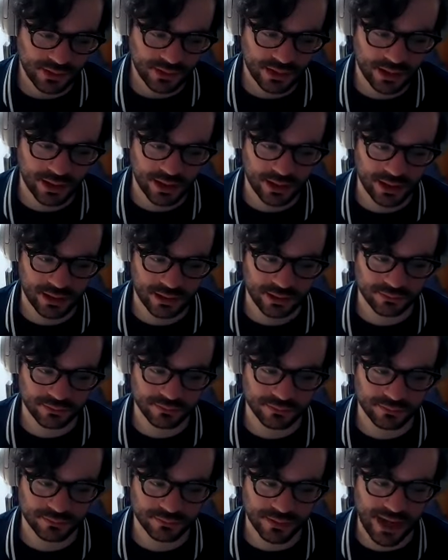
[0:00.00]

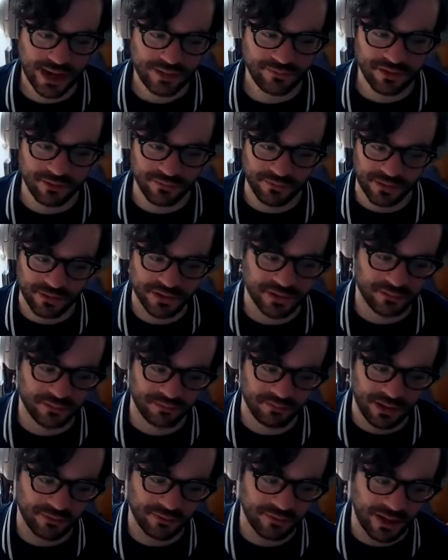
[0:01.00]
after the first
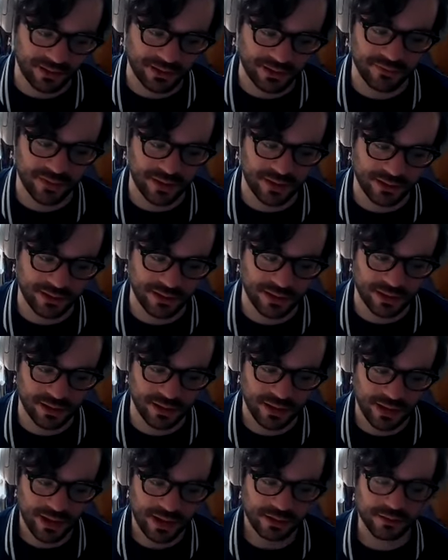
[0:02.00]
infected fight there,